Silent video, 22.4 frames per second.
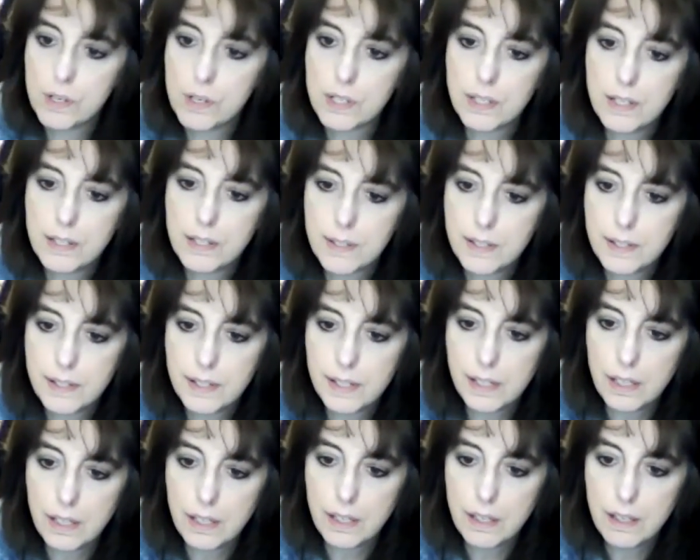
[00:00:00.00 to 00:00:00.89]
Lisa
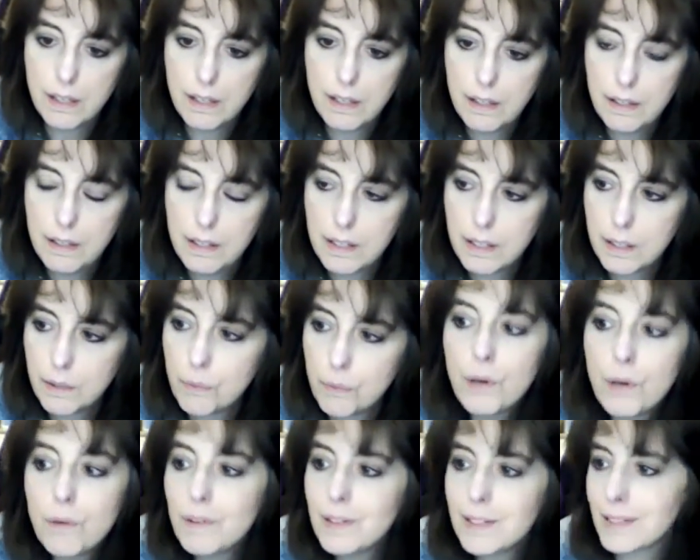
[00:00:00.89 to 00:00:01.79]
D?
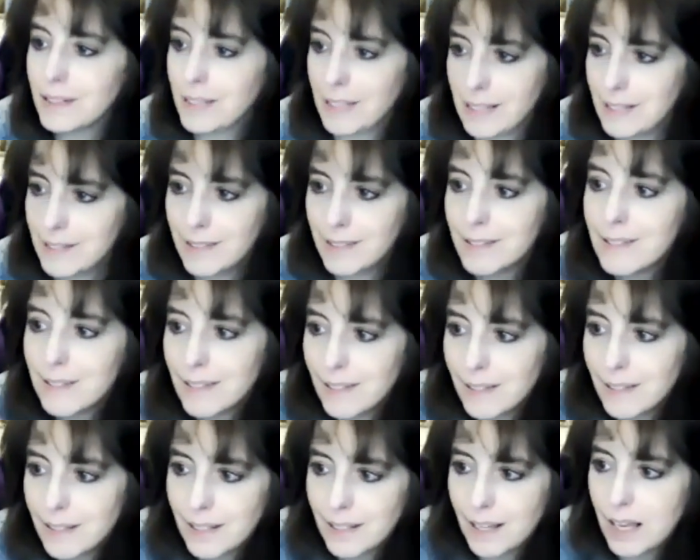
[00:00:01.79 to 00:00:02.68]
Where is Lisa D?
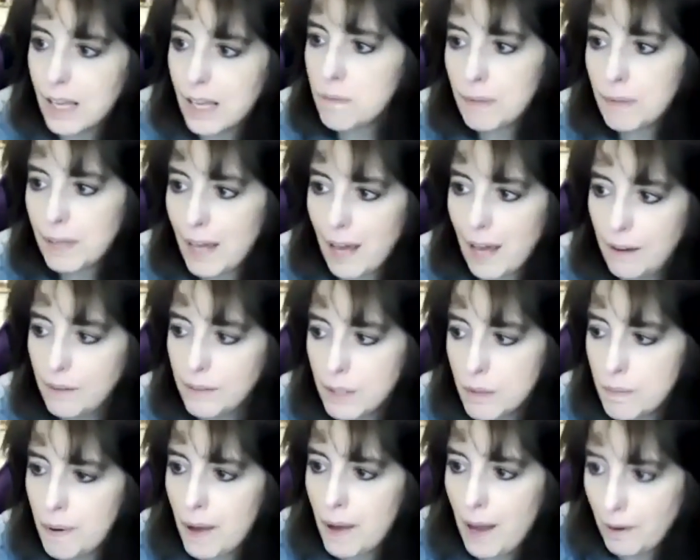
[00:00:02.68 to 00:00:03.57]
She can't be out and
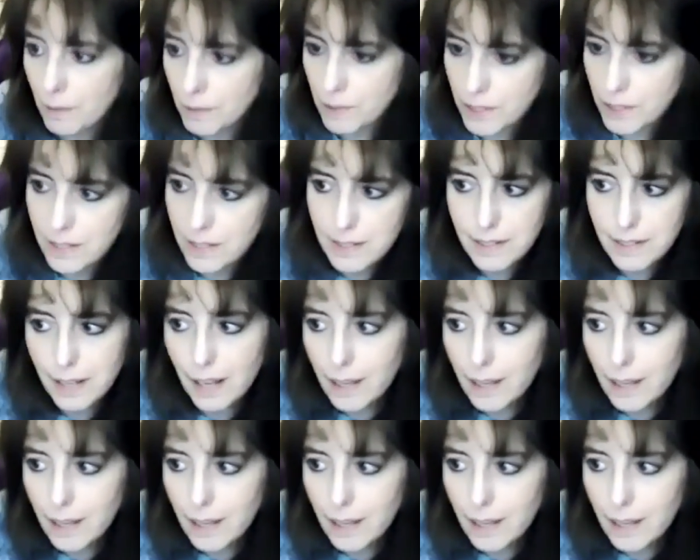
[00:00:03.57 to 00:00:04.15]
about. She's like